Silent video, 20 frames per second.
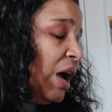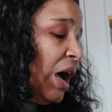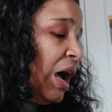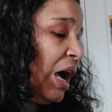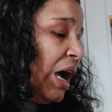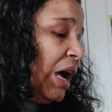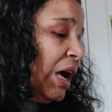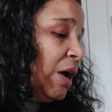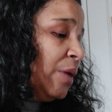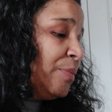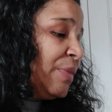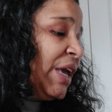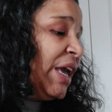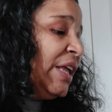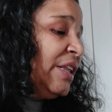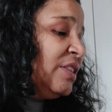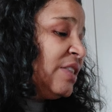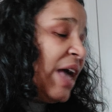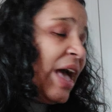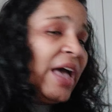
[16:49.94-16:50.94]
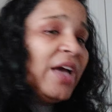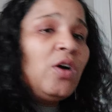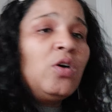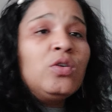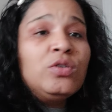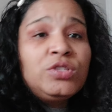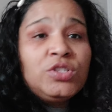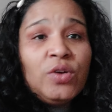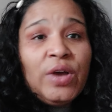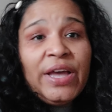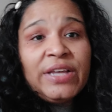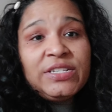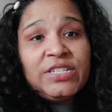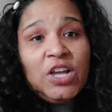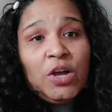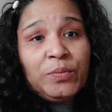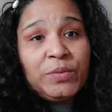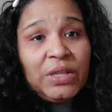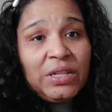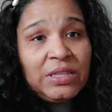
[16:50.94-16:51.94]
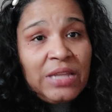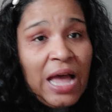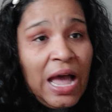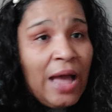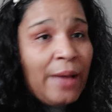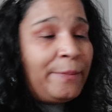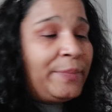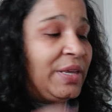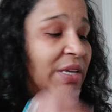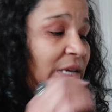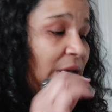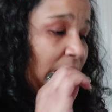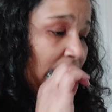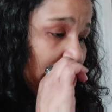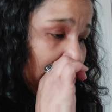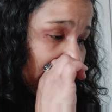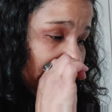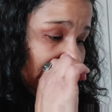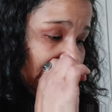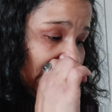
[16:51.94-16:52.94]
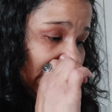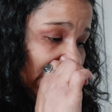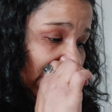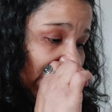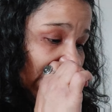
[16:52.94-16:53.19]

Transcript: And that also has helped a lot, because